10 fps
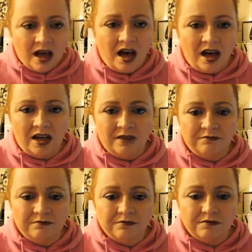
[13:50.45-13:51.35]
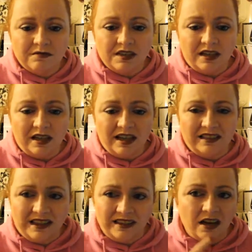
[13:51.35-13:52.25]
Um,
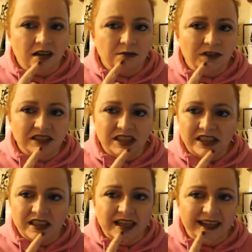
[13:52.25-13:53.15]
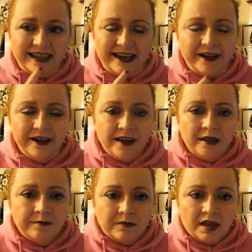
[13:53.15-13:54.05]
and then on my cheek here
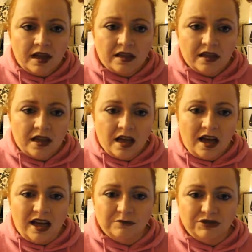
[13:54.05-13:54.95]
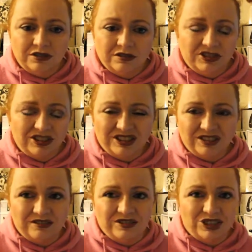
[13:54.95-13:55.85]
um, just
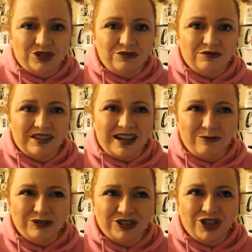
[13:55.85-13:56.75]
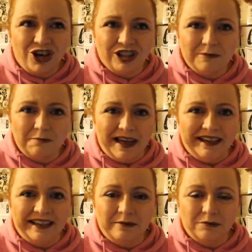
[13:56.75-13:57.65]
to I wouldn't call it
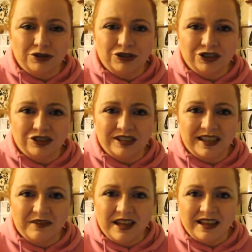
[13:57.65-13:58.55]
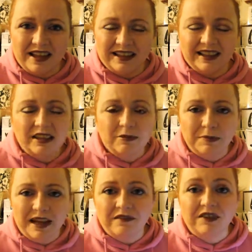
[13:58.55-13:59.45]
baking but just to give it a little
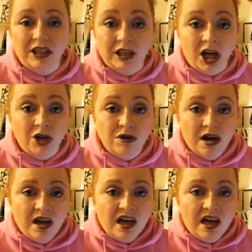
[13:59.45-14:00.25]
bit of a glow